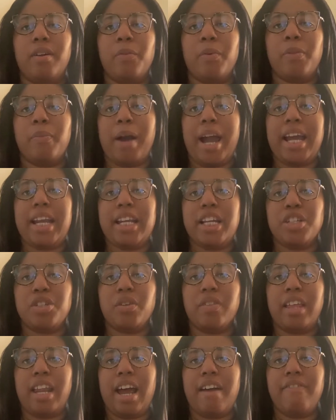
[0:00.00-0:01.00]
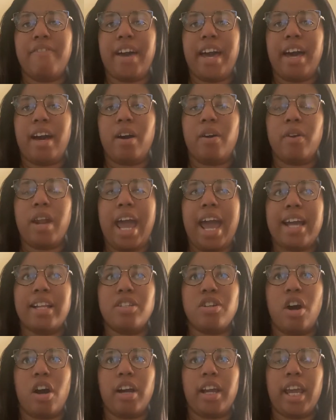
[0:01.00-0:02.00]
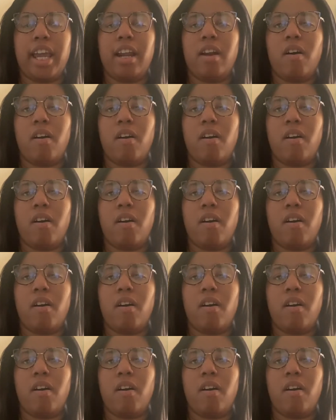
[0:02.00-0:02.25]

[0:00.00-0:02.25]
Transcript: with my initial that I found at Target